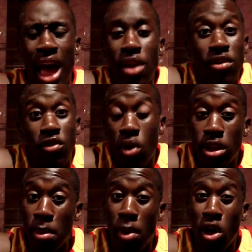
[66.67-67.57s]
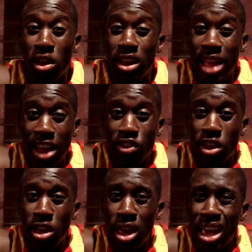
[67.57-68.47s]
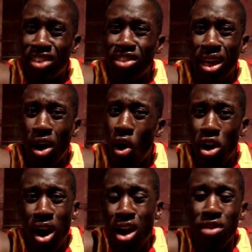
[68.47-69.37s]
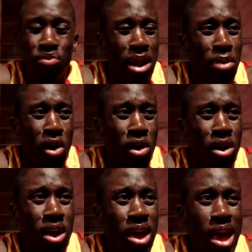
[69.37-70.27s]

I don't even know what type of ball it is, actually it's just a hard red ball,